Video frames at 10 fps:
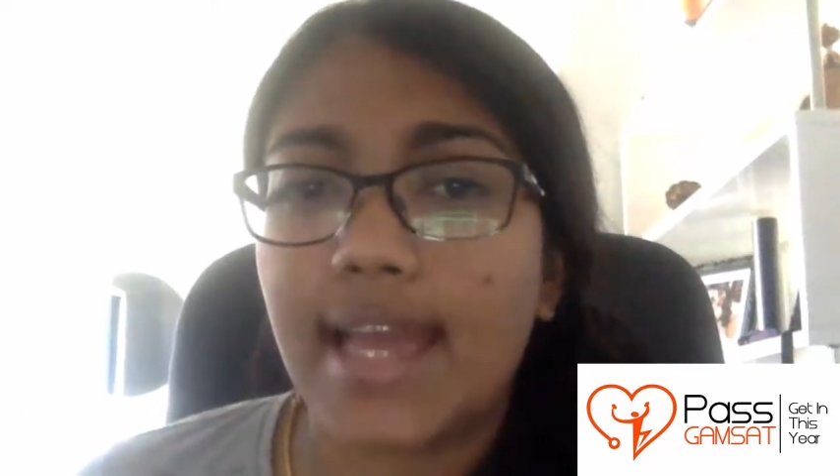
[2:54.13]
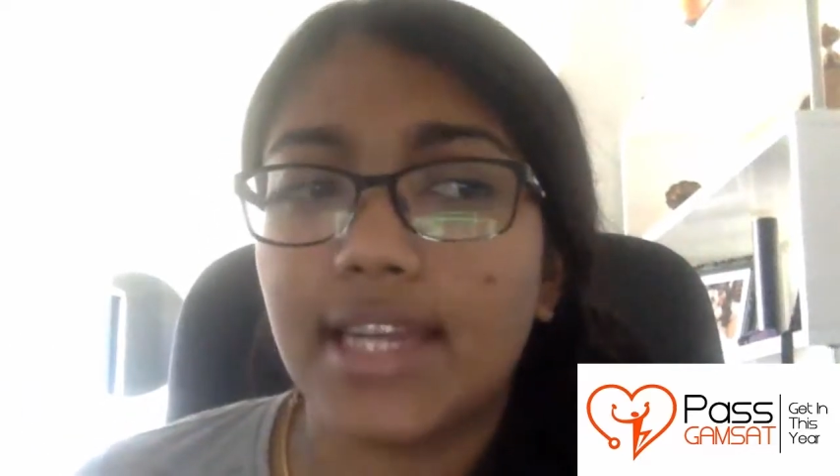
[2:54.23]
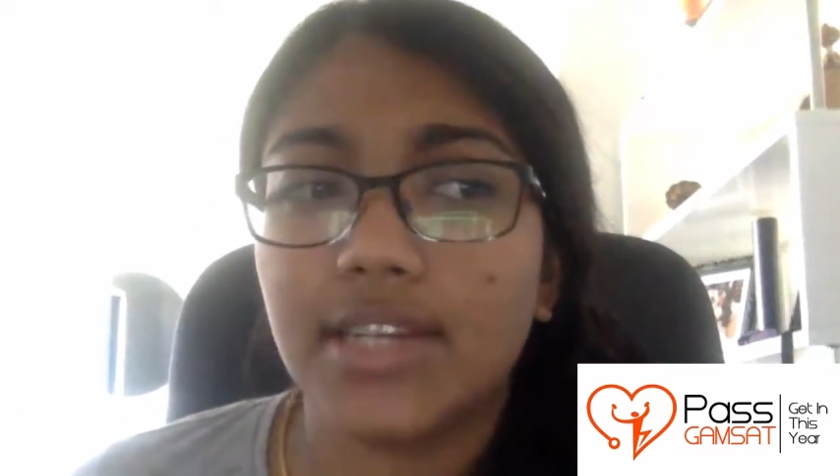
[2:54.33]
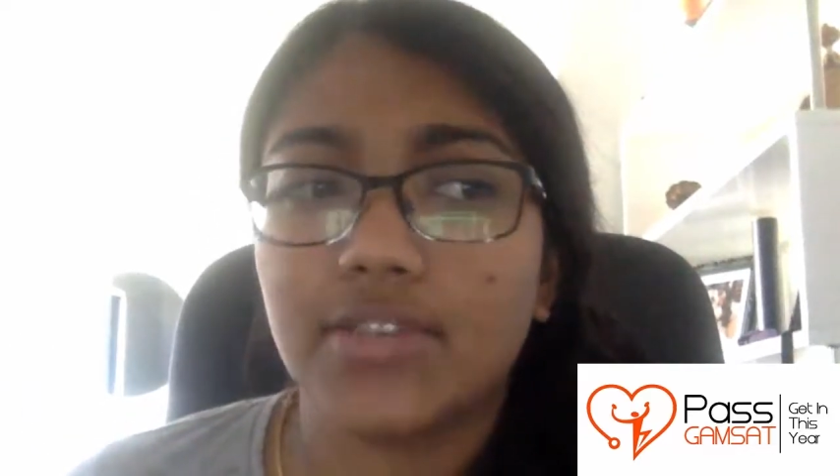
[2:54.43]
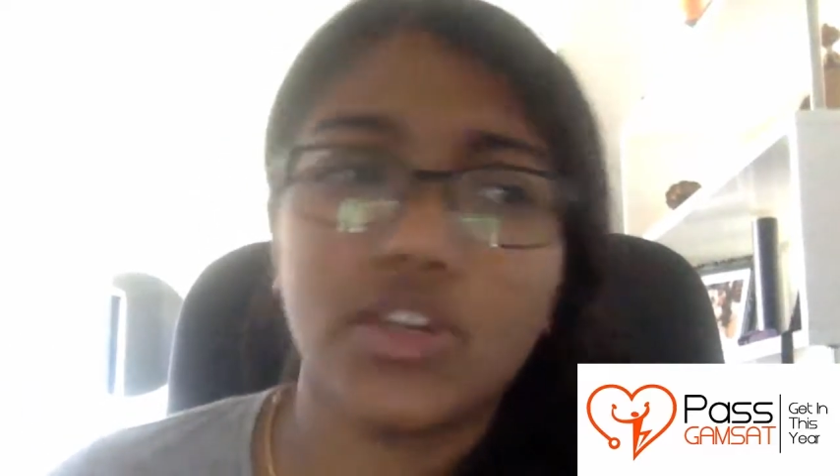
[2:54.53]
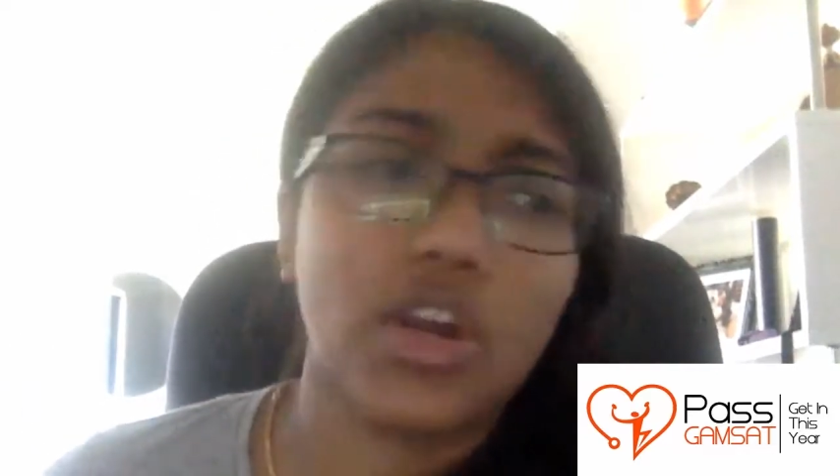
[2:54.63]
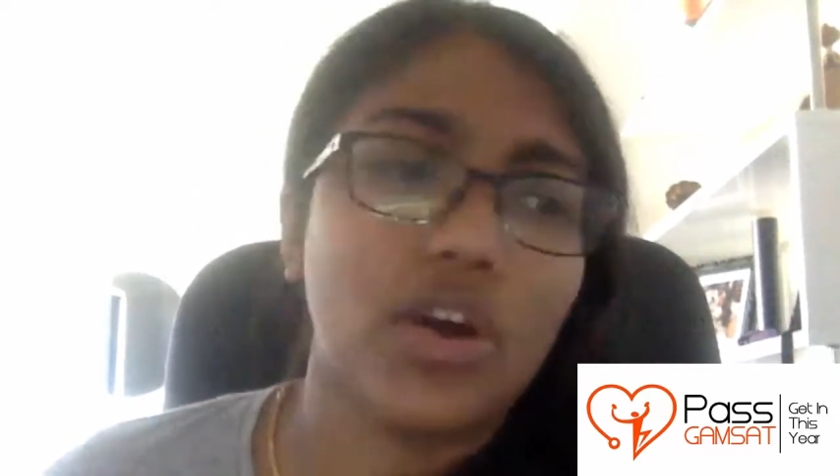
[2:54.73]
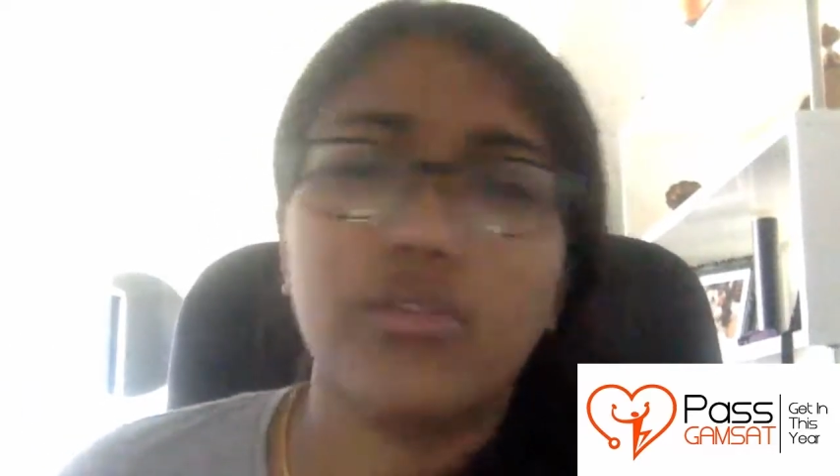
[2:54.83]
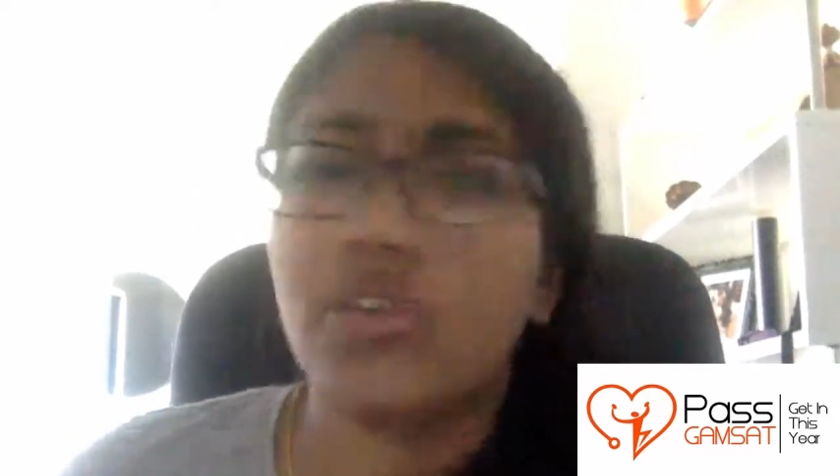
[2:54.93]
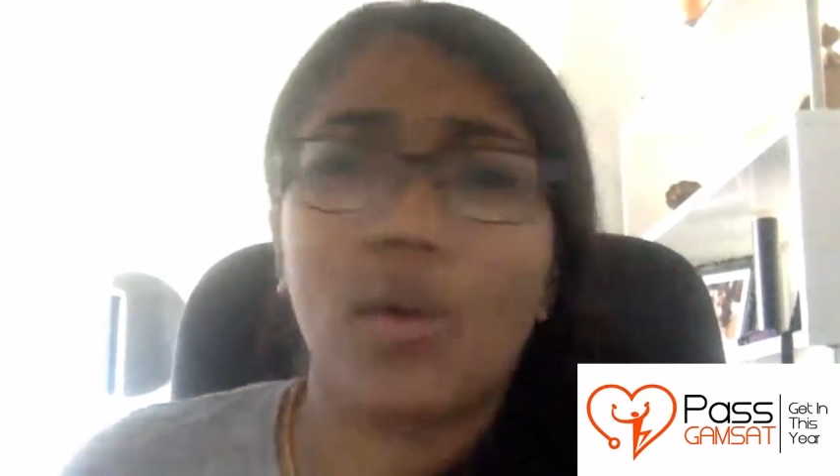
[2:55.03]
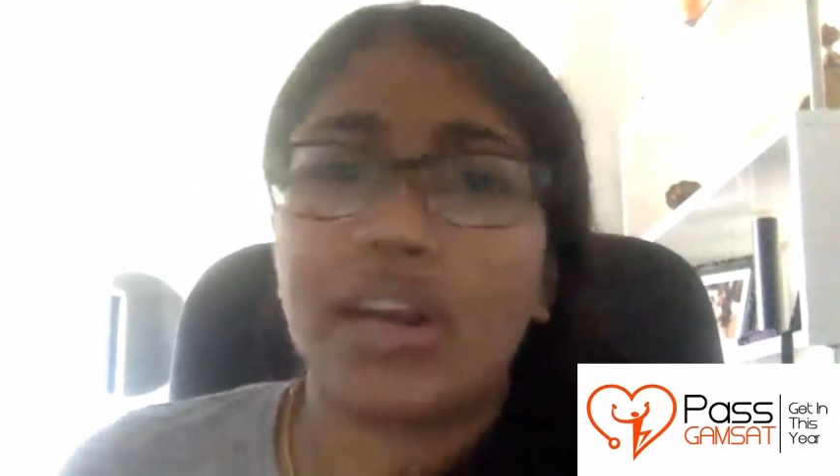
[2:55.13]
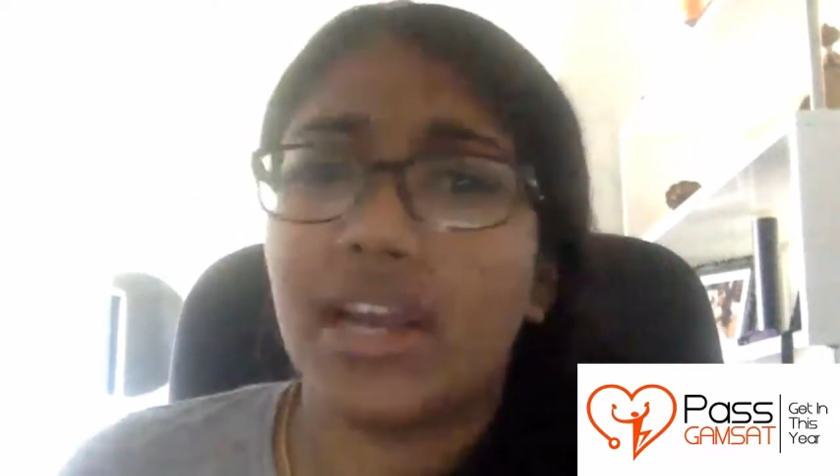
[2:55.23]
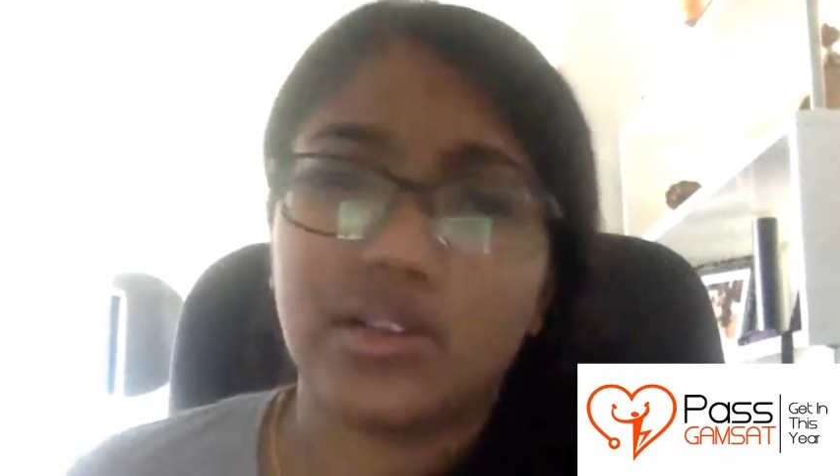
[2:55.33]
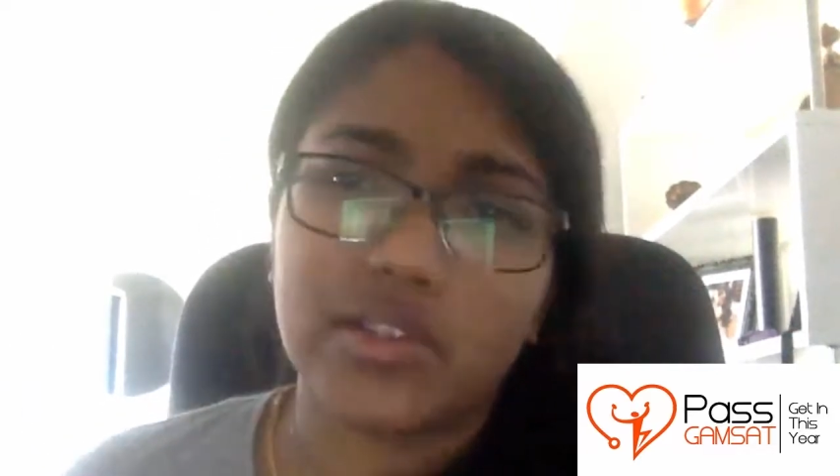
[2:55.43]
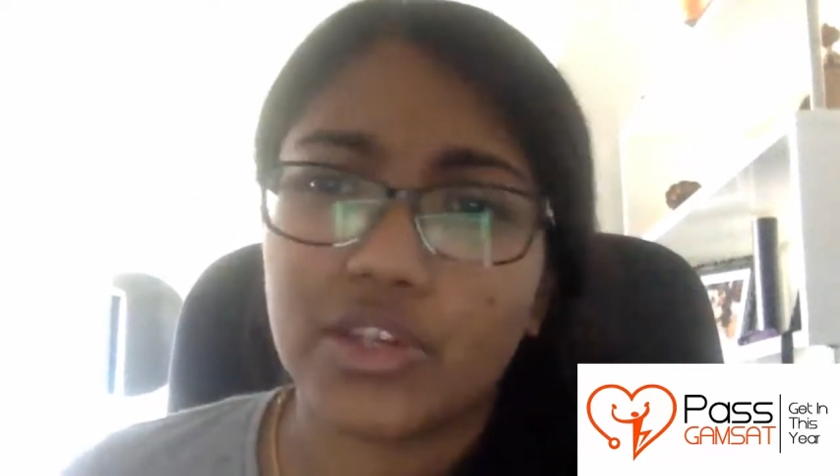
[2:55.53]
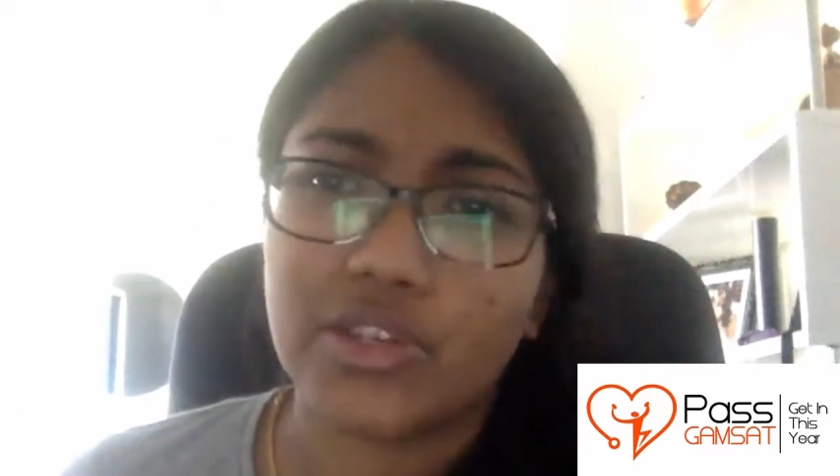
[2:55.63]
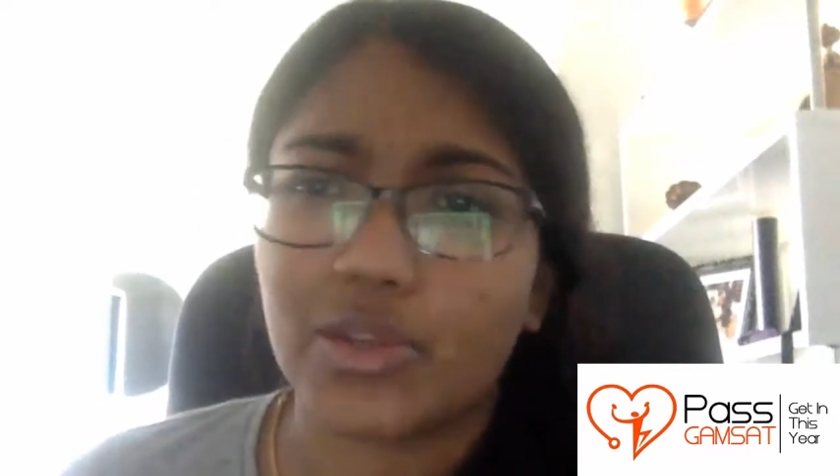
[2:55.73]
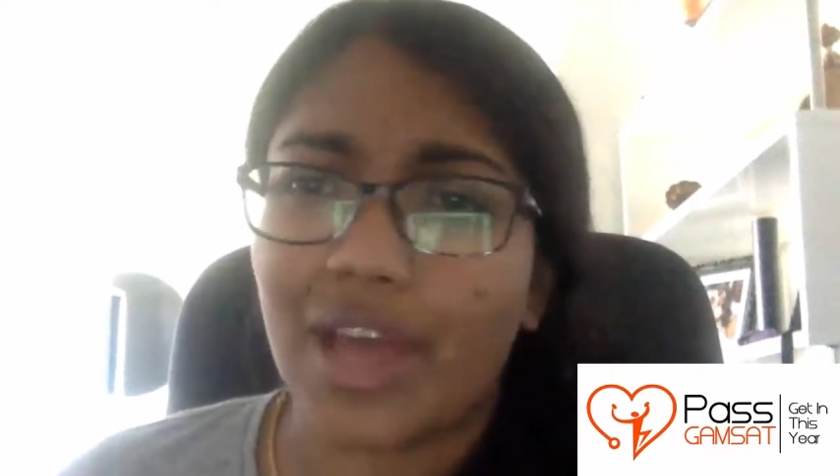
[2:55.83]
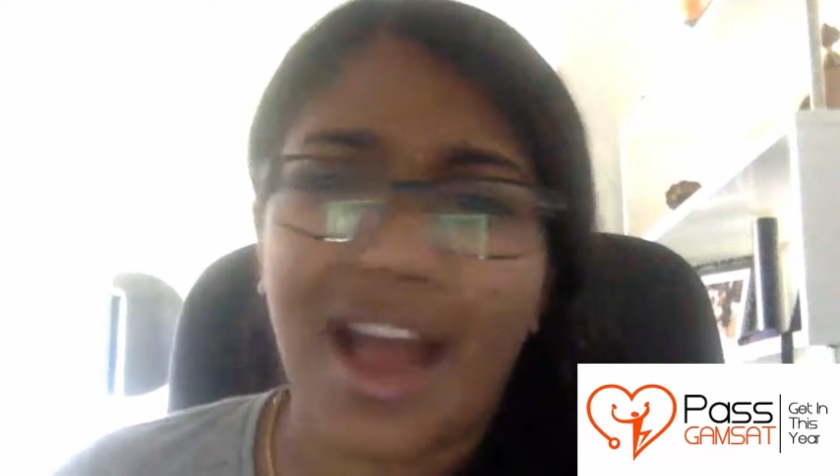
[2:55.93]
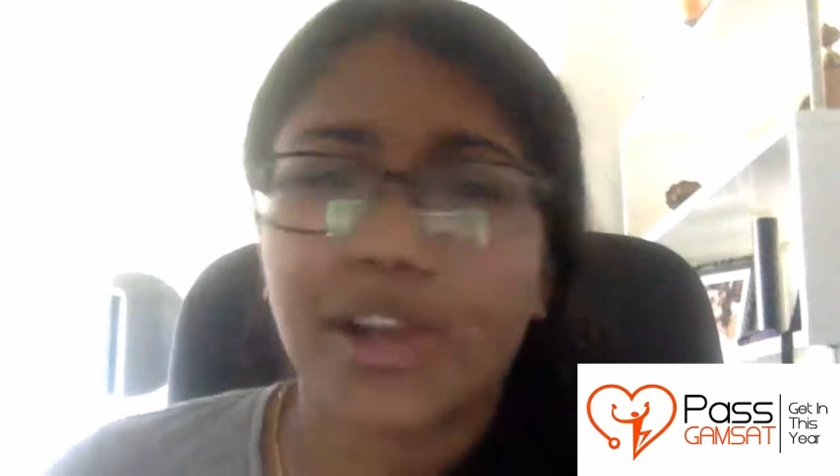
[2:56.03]
and no one else could
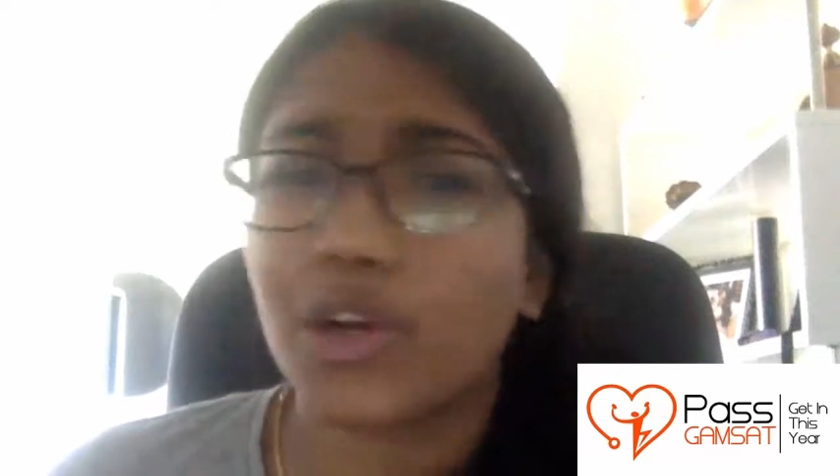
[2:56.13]
do that.